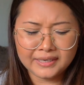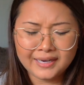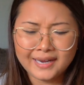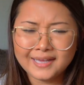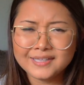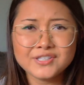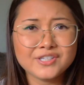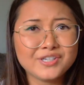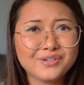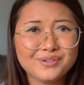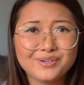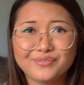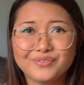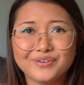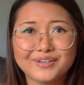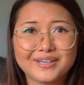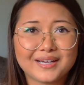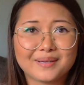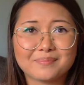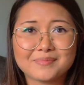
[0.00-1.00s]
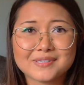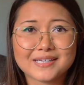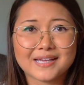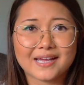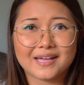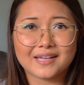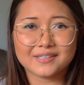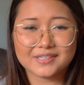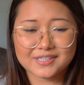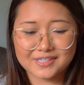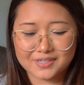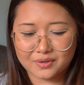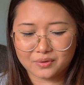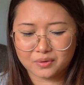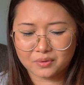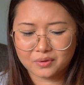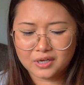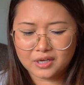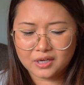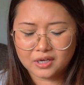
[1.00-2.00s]
it has 2 different names again.
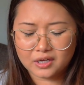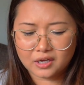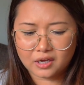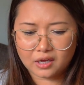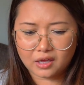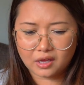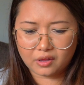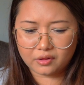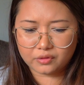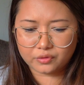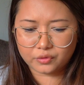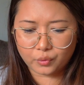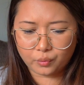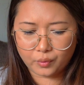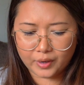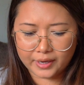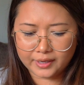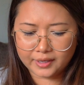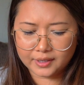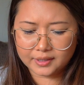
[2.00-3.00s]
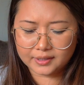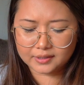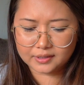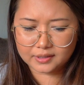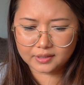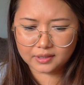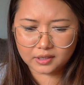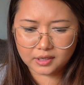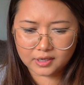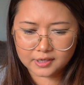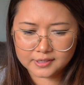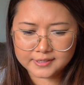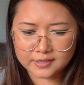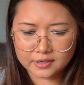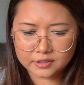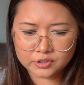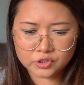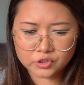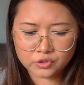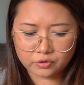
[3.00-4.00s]
So the way it is
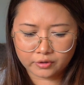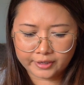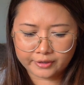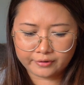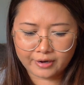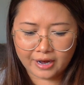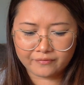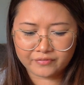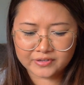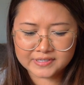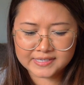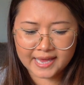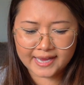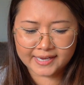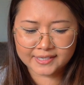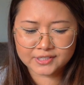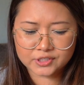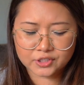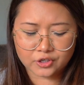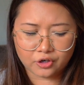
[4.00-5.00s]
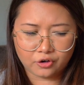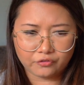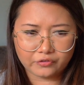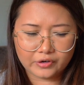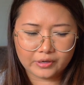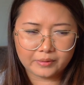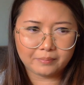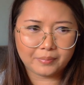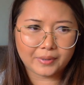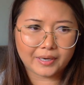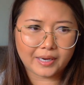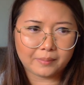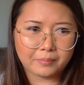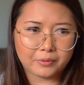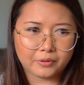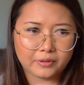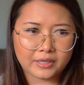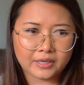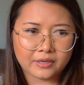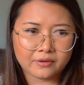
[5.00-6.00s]
on Storygraph is ex-girlfriend, but I
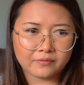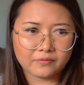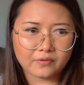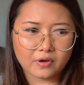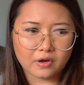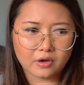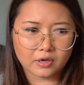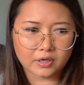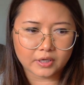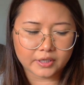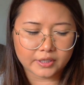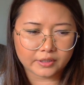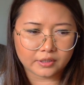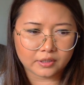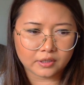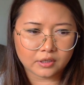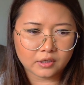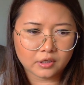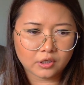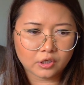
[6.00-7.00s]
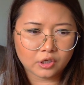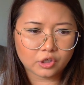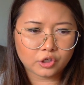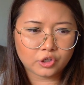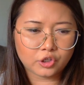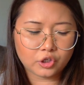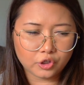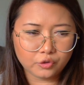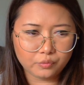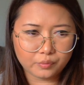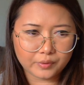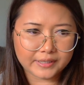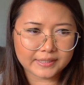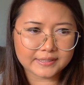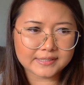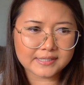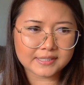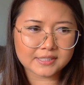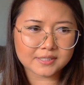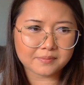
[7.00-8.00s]
believe on
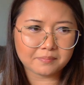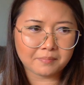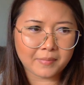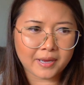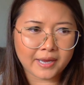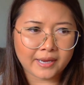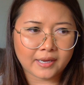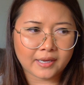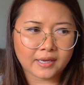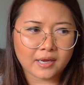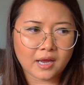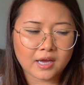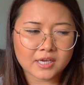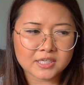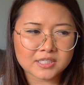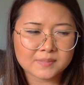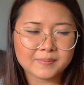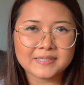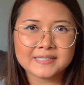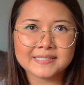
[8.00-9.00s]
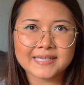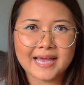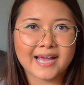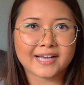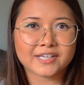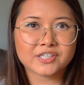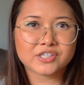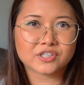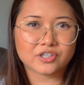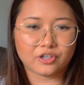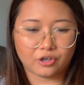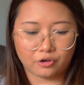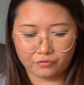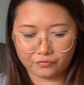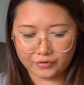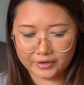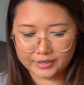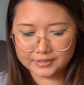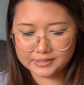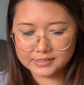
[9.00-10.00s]
Goodreads it's my husband's
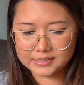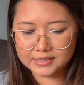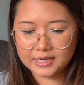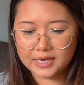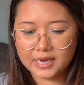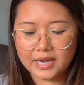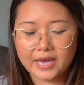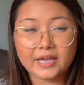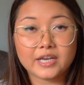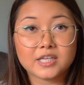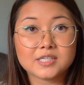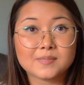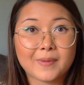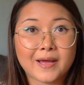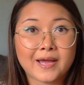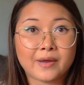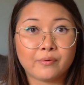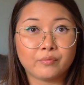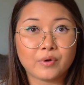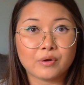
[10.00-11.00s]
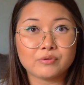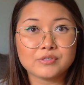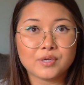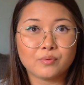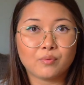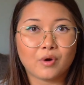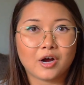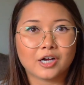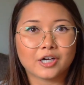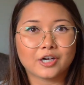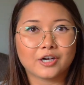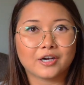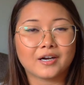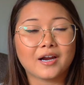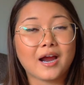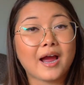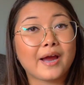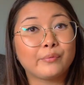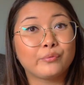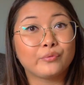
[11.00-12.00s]
ex-girlfriend, and it's by Rosie
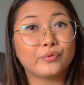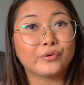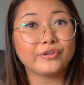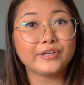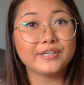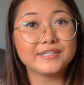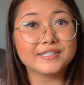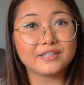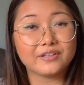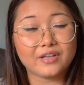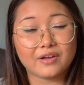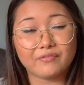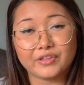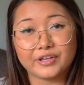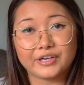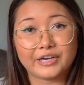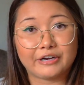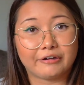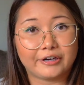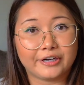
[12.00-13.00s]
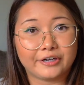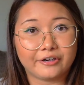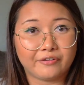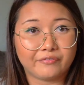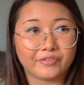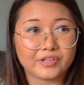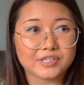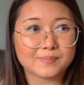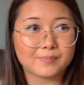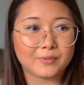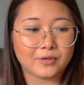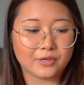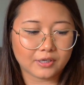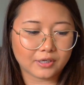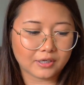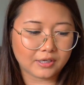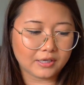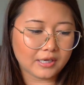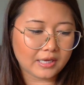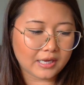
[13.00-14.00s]
Walker. I really did love the narrator of this
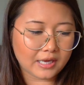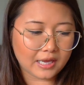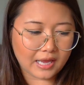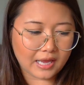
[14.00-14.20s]
book